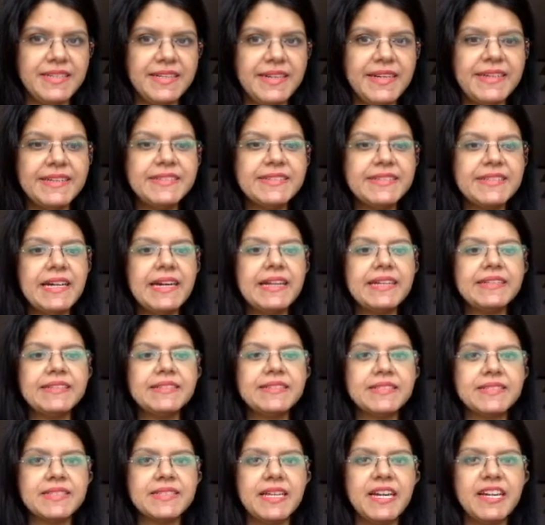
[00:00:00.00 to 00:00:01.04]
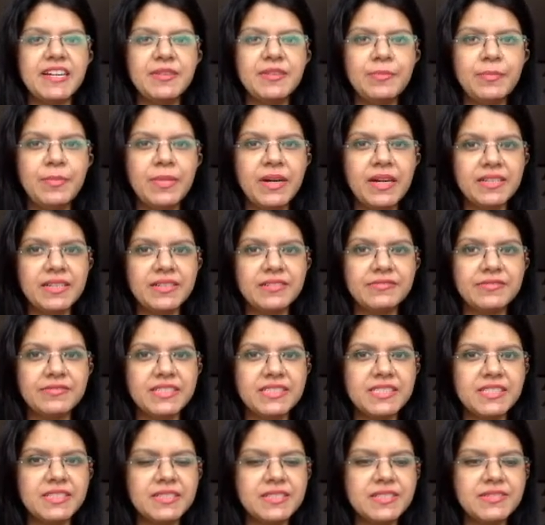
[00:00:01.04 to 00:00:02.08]
Let us understand, but with
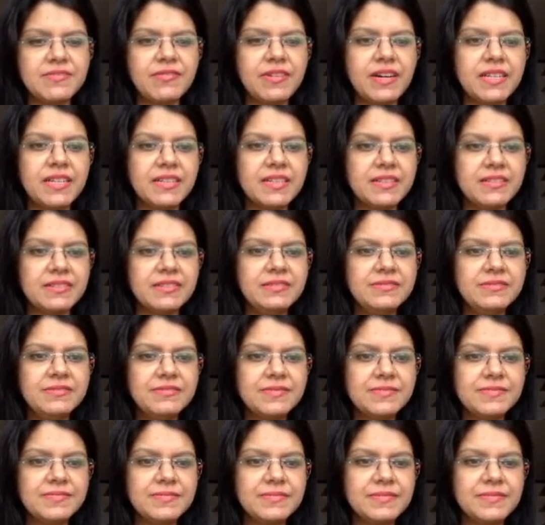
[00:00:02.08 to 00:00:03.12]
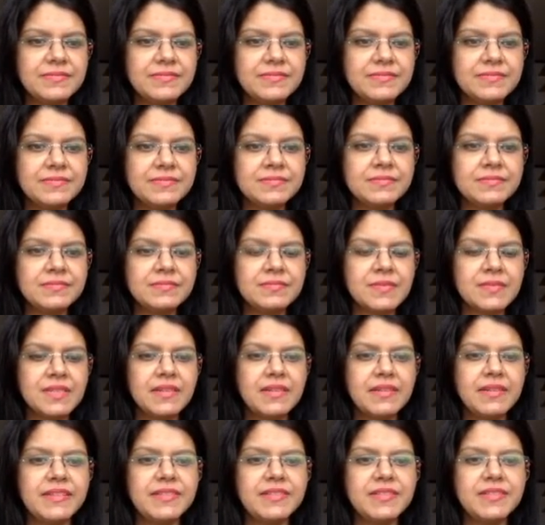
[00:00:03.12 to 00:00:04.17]
just one curve.
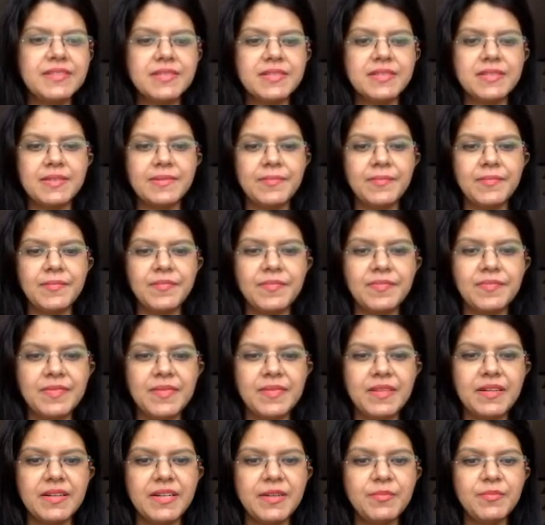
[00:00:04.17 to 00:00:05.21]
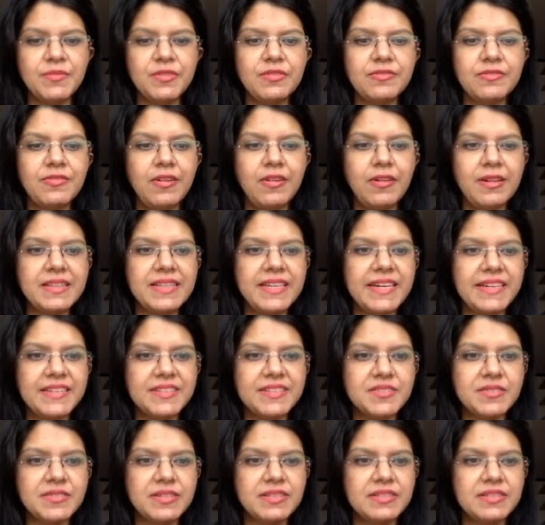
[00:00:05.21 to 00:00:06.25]
Let us remove all the
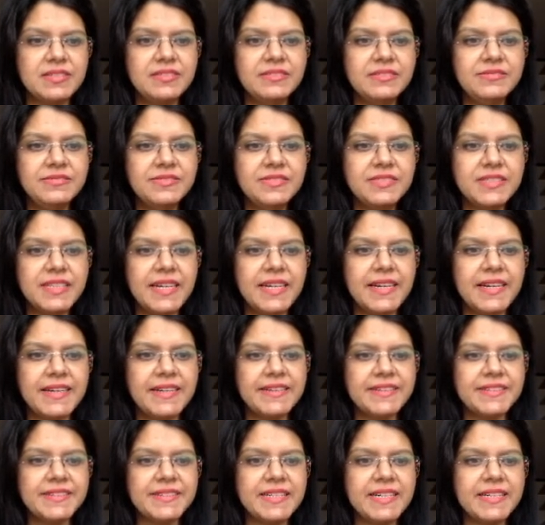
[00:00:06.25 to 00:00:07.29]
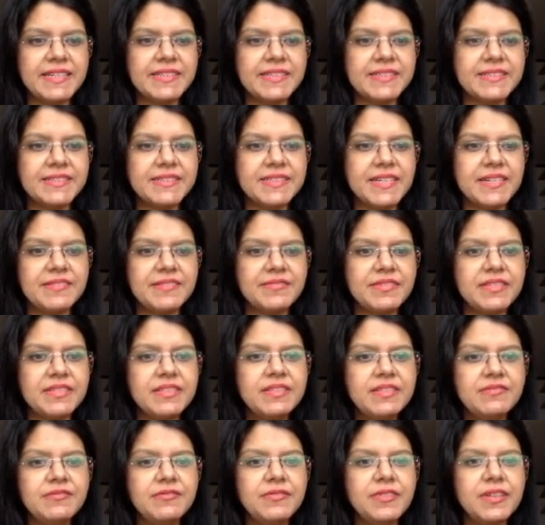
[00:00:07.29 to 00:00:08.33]
extra curves and let us understand with
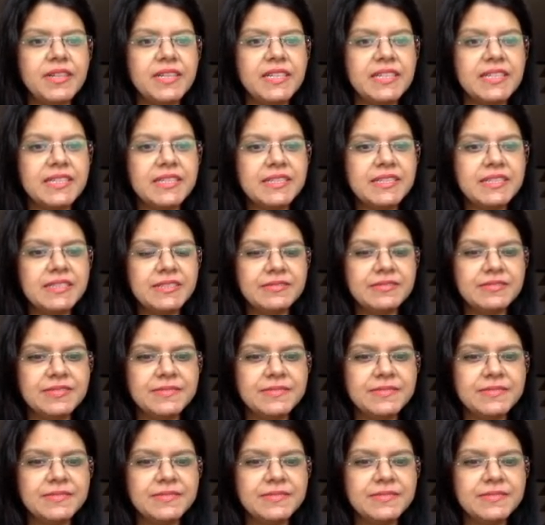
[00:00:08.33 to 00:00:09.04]
one curve.